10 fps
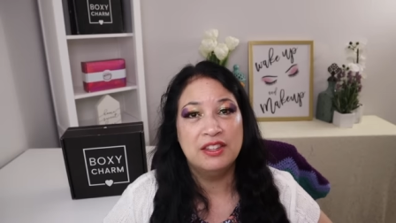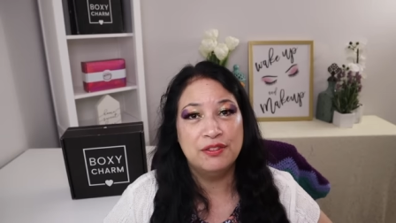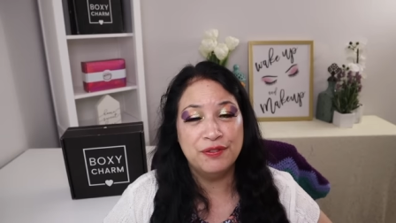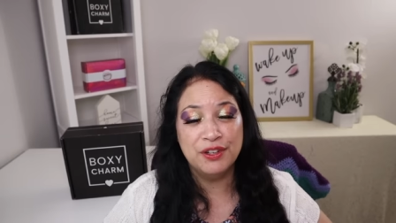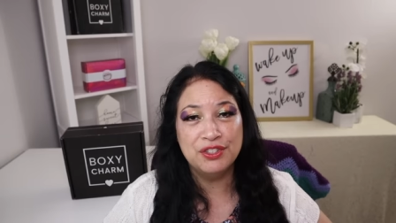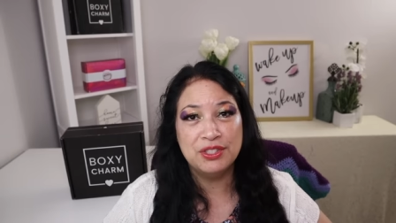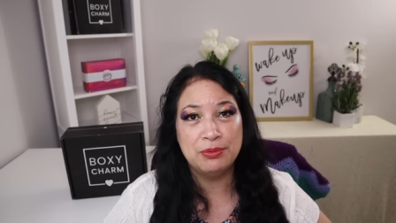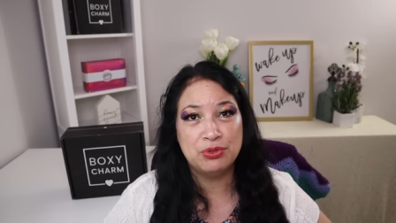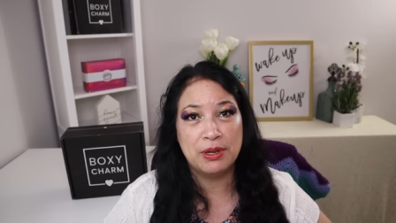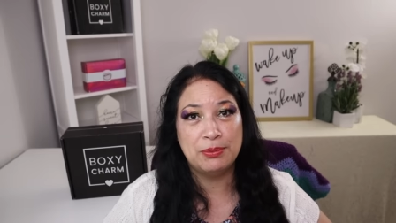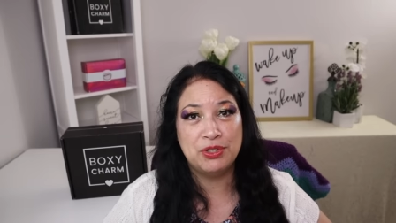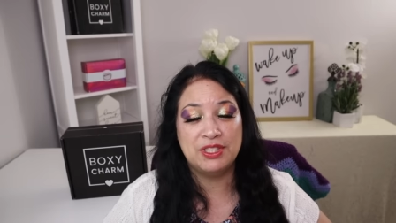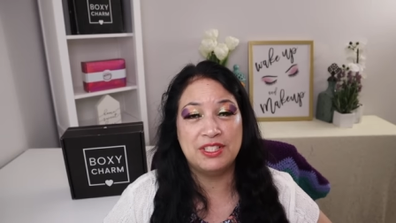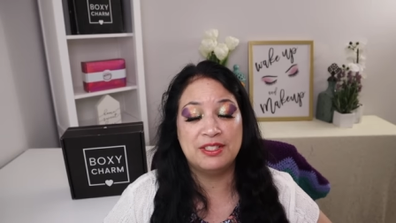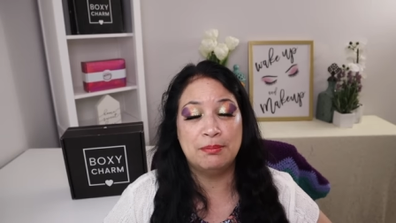The first
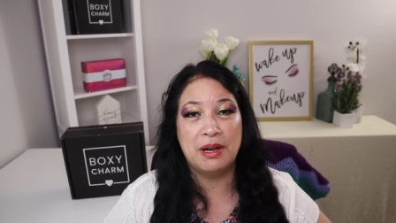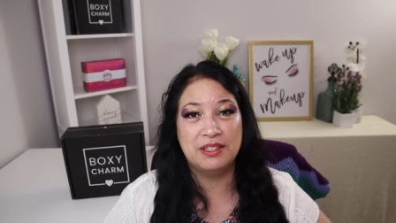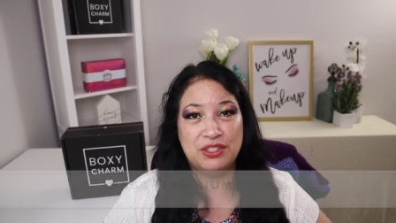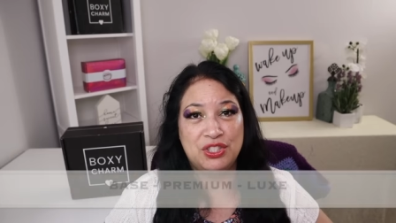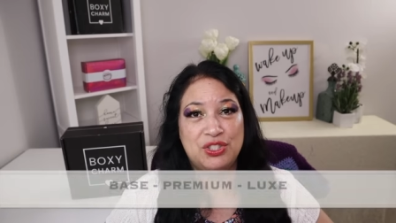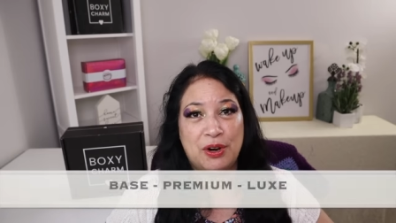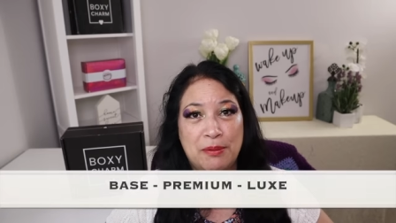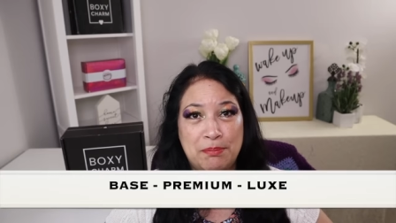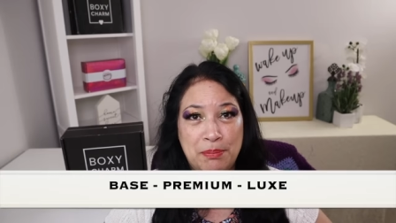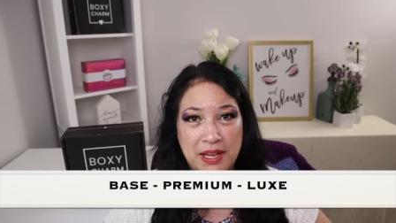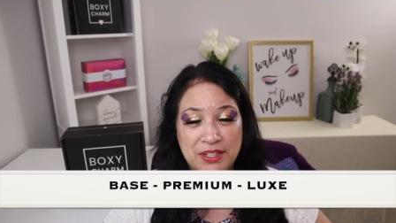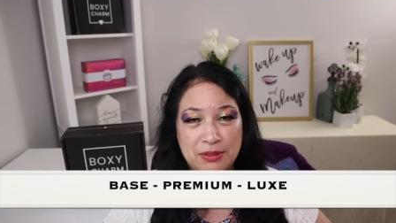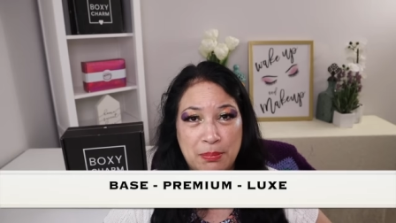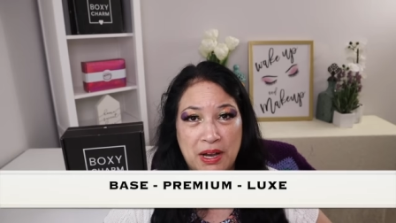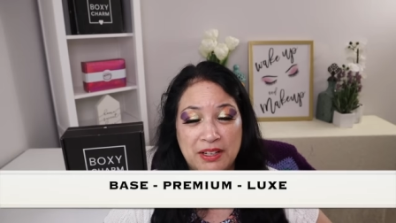subscription is the BoxyCharm Base
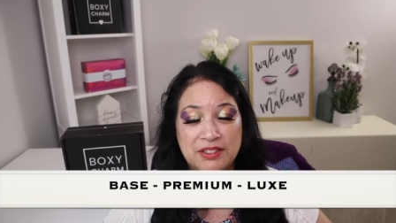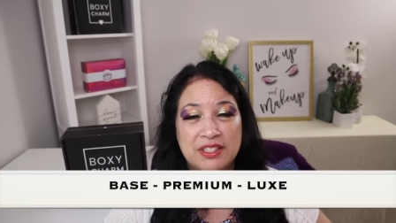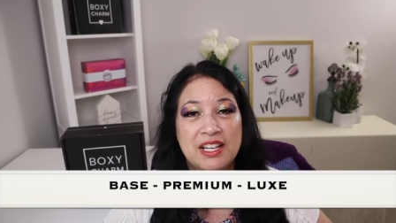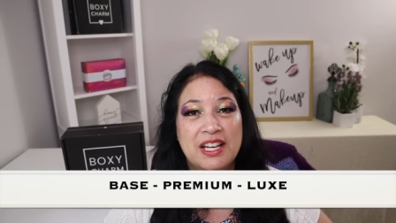Box,